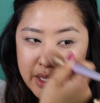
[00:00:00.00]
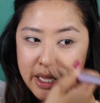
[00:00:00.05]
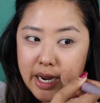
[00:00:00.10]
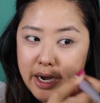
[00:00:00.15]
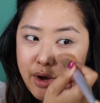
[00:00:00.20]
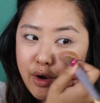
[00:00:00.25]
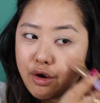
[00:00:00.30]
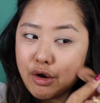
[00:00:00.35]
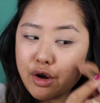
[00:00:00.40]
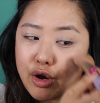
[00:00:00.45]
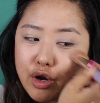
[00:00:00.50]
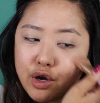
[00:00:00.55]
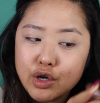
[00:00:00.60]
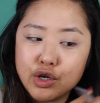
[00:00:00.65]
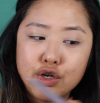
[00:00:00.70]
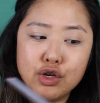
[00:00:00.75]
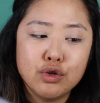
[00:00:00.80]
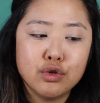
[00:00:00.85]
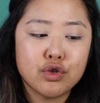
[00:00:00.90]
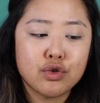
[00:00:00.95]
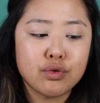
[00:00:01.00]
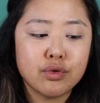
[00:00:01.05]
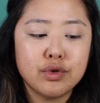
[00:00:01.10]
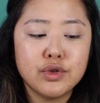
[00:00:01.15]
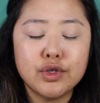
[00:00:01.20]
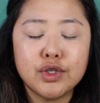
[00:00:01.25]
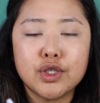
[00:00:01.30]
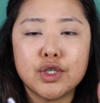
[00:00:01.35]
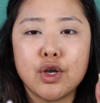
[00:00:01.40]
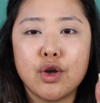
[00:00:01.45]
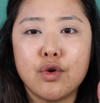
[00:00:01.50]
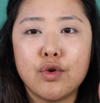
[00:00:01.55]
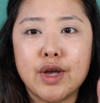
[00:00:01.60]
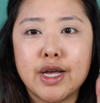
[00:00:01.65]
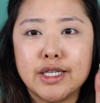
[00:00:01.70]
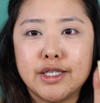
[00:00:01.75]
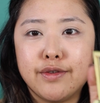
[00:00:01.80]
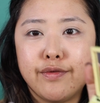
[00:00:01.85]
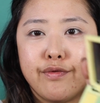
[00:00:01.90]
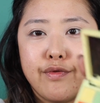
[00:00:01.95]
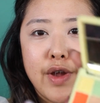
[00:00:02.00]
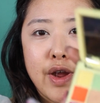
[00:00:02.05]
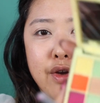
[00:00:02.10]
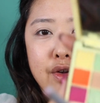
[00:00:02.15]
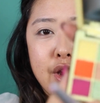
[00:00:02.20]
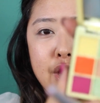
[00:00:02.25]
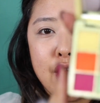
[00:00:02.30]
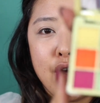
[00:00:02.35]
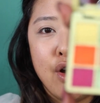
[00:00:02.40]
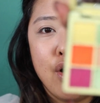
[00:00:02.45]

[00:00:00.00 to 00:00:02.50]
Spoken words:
that are neutral, so it's very